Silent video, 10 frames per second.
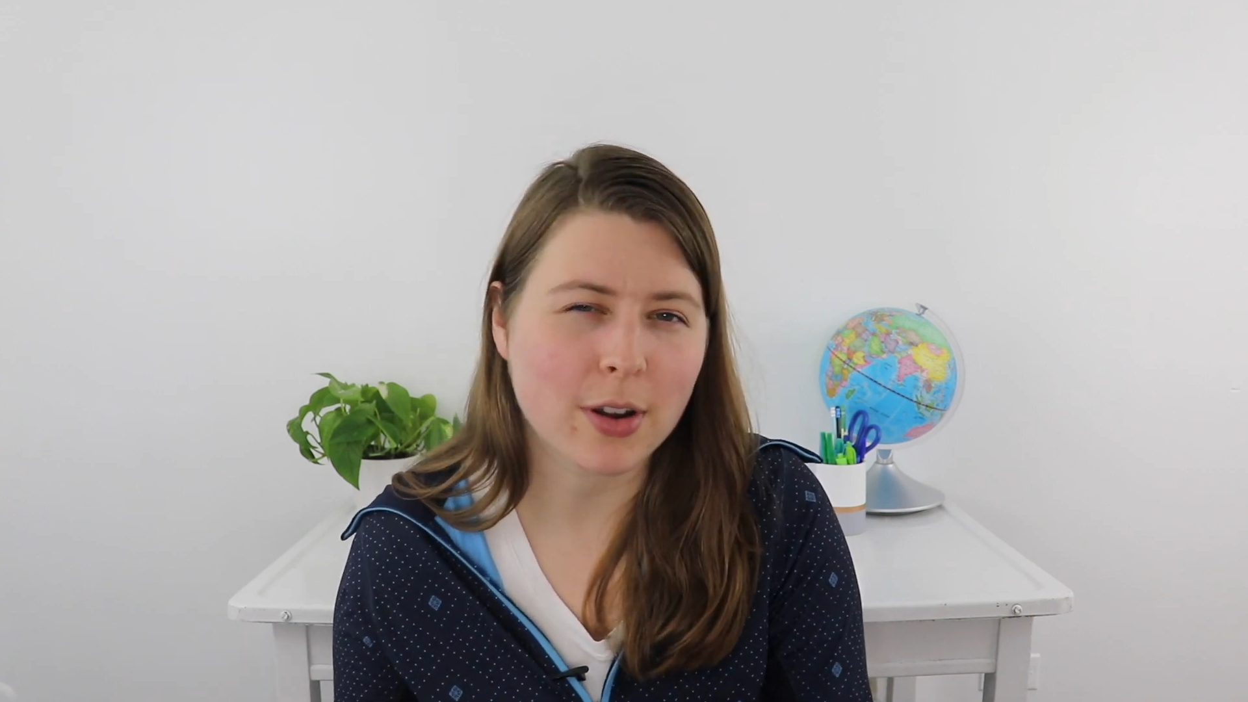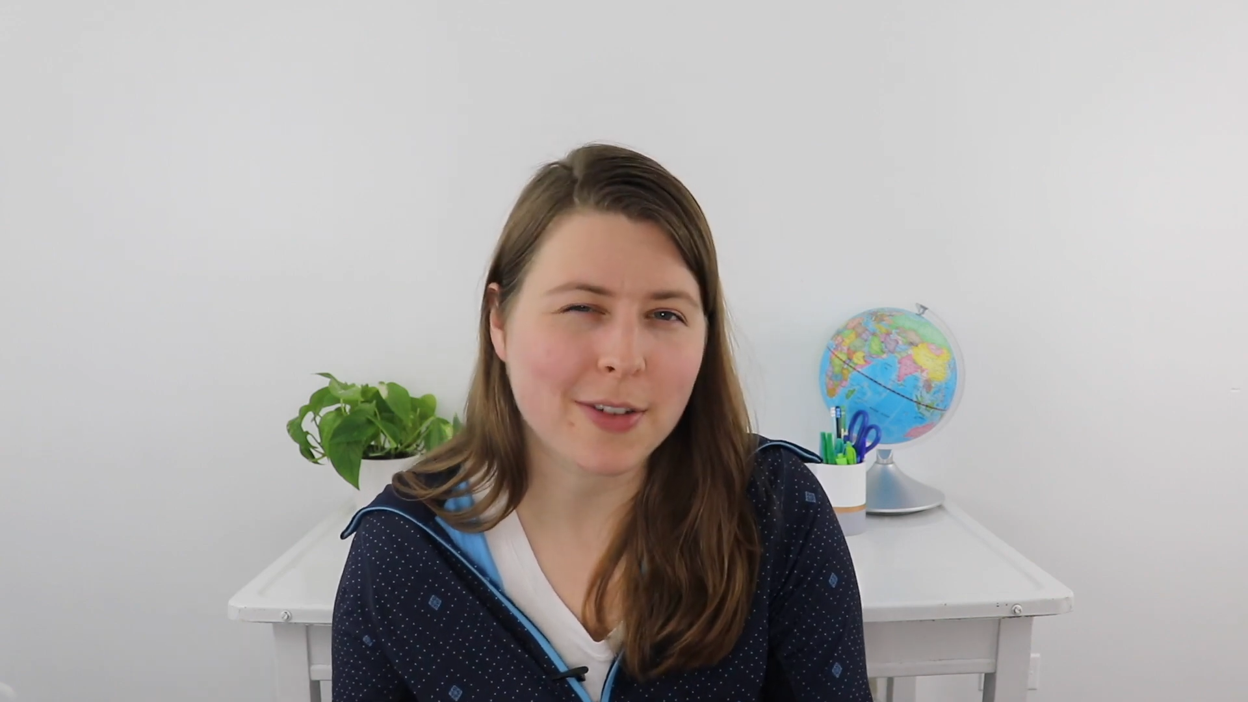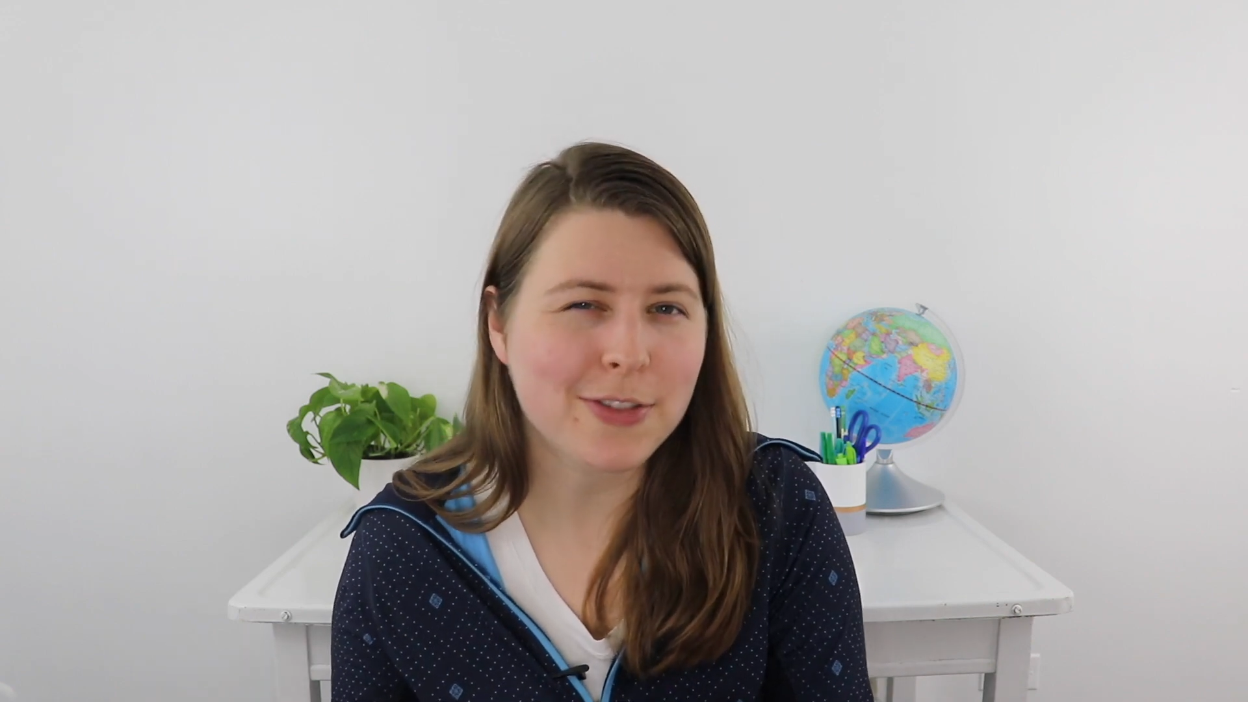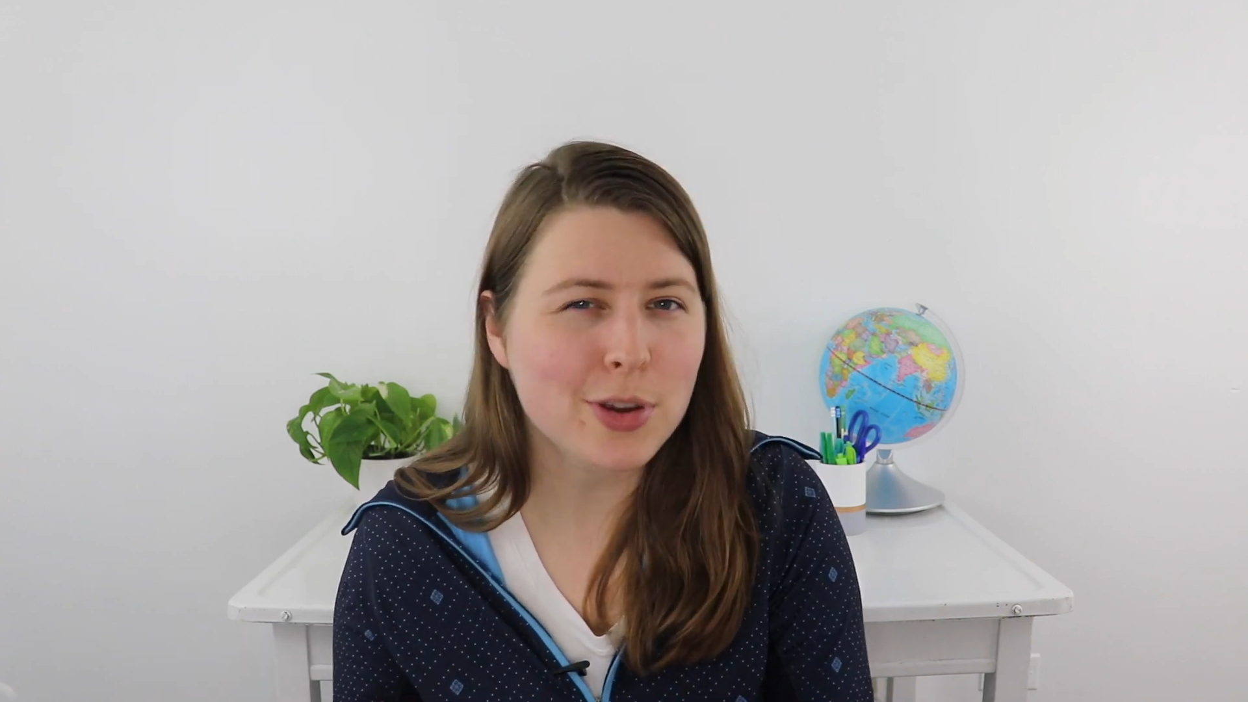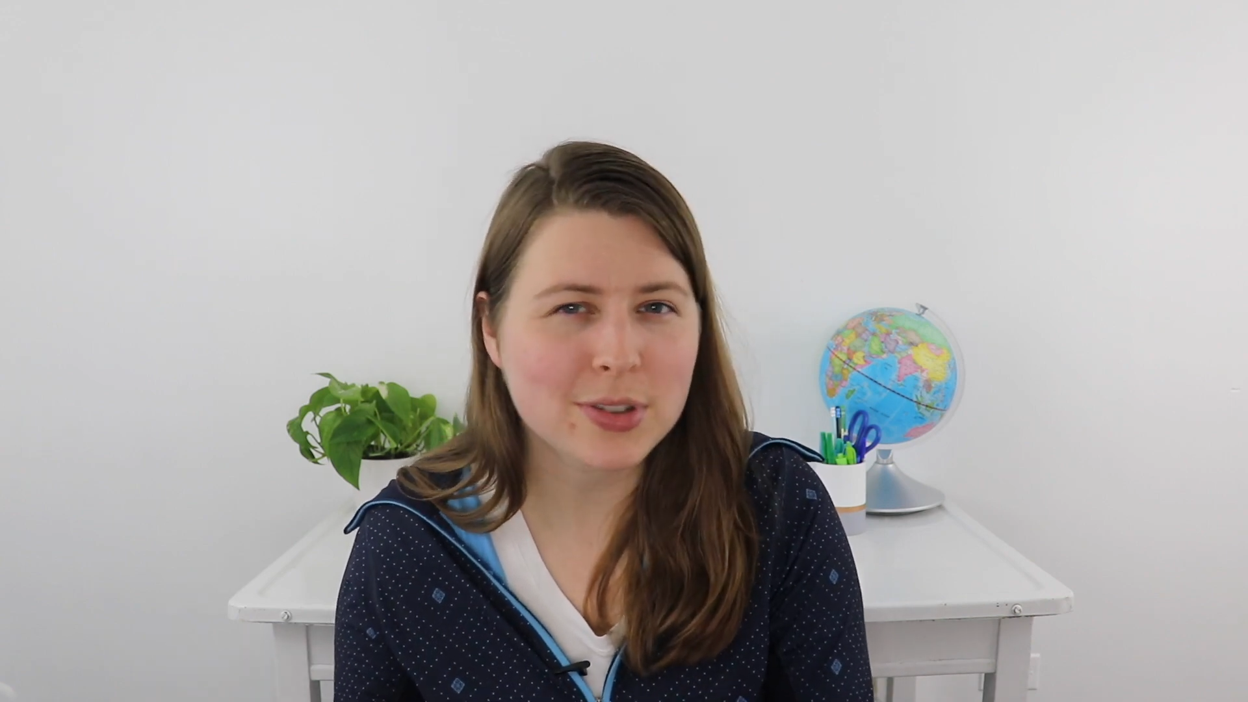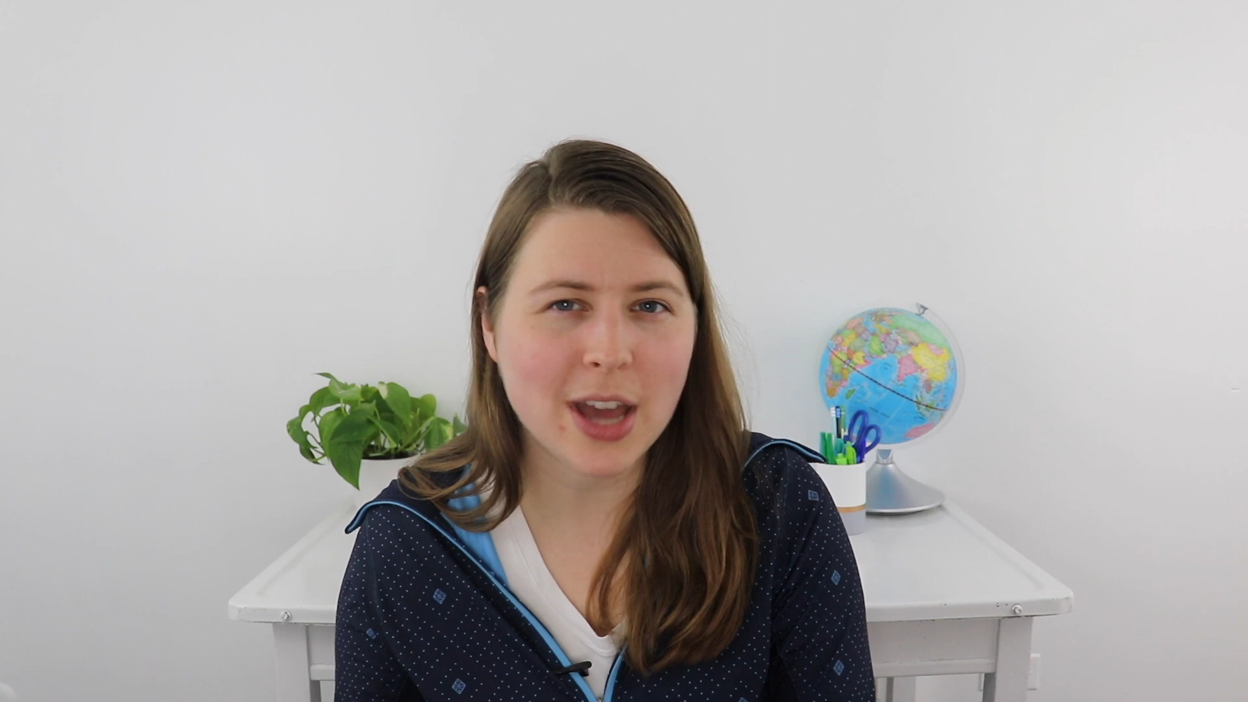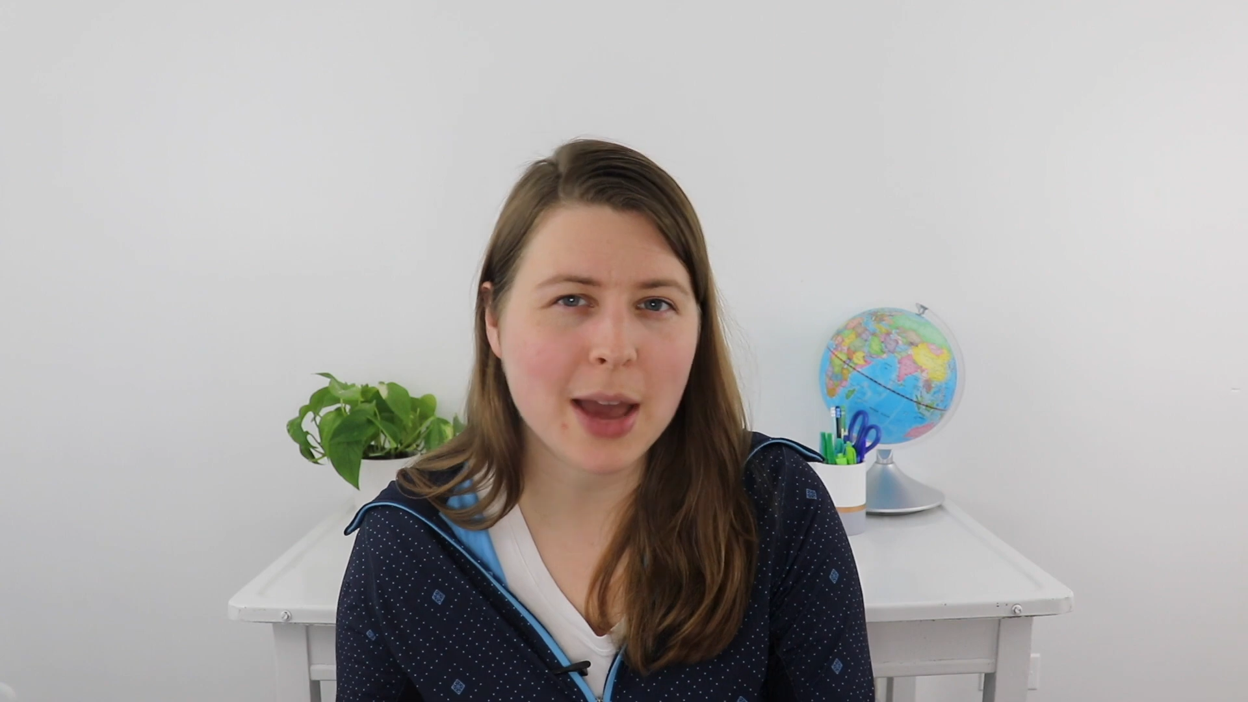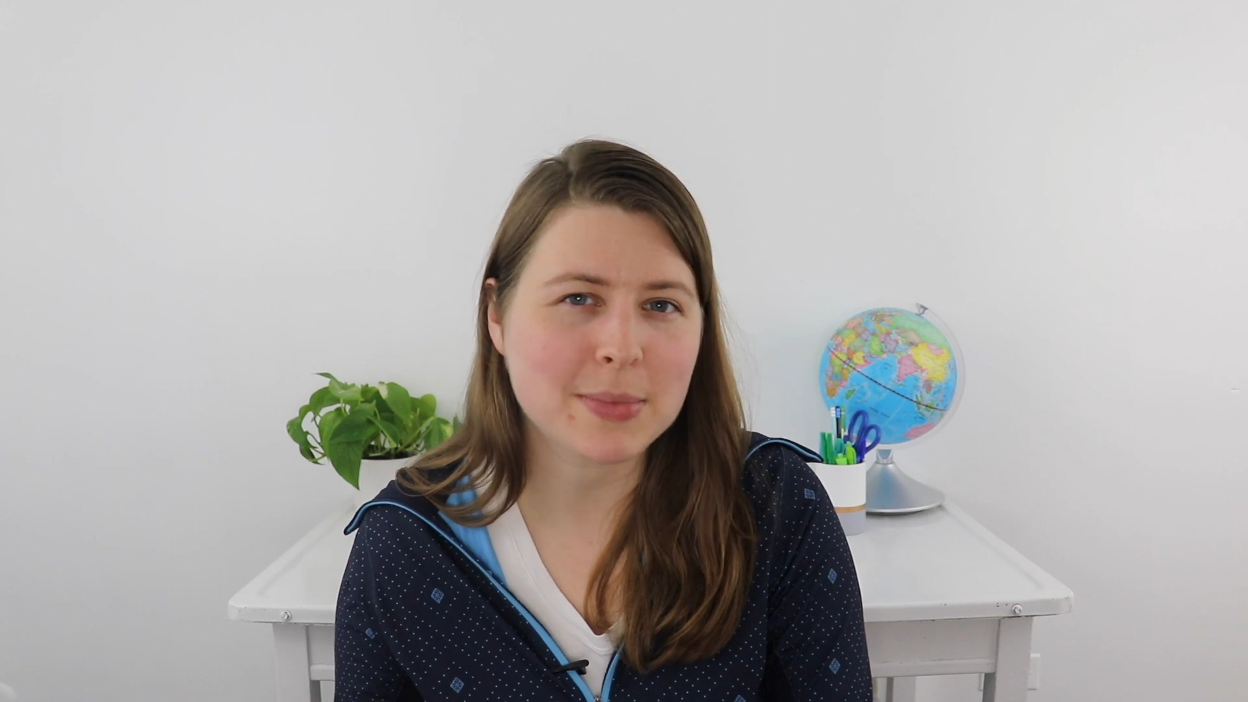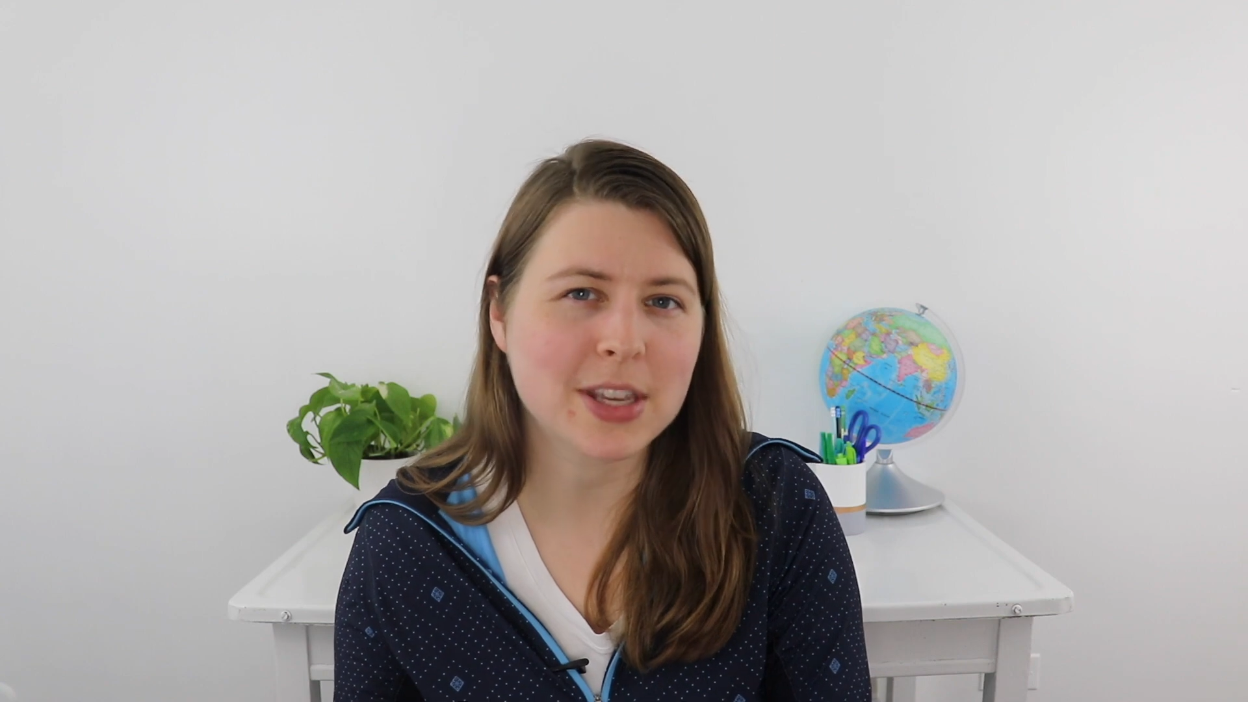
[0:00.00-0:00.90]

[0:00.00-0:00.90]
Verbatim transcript: a few times